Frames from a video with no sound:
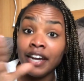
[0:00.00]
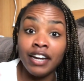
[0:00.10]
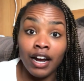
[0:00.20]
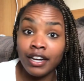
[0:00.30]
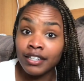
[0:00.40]

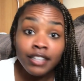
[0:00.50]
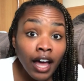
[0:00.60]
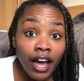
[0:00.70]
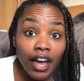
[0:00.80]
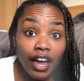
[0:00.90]
Not gonna
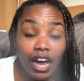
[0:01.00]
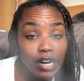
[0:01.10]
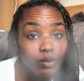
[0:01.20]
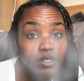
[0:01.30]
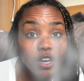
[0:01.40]
lie,
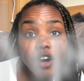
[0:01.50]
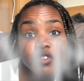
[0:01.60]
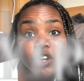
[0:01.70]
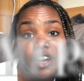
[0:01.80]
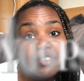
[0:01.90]
I was
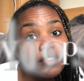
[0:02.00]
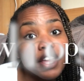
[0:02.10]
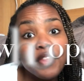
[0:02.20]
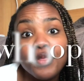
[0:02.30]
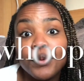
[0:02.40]
off track for
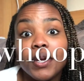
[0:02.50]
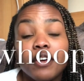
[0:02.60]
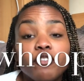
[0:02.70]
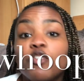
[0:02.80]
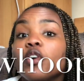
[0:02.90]
like 3
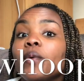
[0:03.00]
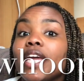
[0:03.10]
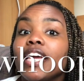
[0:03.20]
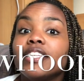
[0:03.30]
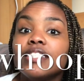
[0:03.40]
or 4
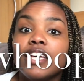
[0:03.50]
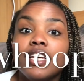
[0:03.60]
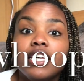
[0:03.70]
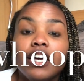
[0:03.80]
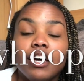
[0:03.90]
weeks.
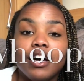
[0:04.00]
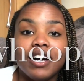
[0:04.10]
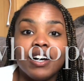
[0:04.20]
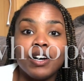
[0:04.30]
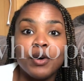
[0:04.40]

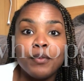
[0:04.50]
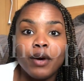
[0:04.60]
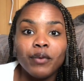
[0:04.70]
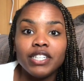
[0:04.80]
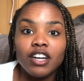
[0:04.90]

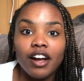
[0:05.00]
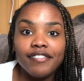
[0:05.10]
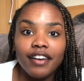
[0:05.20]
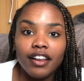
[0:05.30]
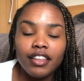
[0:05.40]
We took our
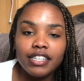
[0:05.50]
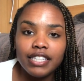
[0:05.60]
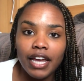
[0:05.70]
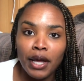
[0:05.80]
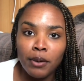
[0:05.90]
final
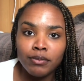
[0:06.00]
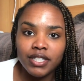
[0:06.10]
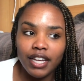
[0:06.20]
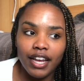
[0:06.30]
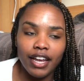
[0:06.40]

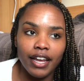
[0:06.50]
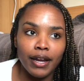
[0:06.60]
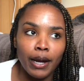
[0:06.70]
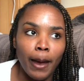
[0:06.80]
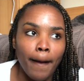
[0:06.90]
exams
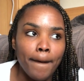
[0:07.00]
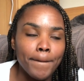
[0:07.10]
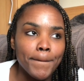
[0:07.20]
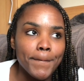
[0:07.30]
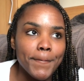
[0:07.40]
and
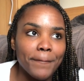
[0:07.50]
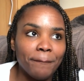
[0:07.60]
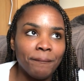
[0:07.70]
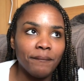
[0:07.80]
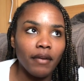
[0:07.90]

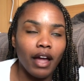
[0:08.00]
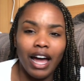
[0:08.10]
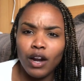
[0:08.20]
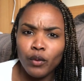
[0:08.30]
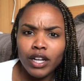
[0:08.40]

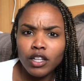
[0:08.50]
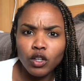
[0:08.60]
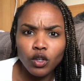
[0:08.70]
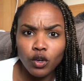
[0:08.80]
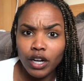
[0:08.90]
kind of went a
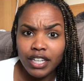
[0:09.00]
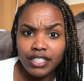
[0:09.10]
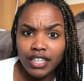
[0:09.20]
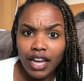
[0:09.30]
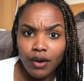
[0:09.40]
little
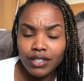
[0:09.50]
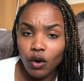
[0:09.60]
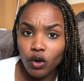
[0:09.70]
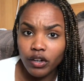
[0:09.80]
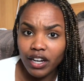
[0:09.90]
crazy. I was
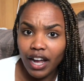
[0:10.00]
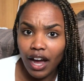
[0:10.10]
ordering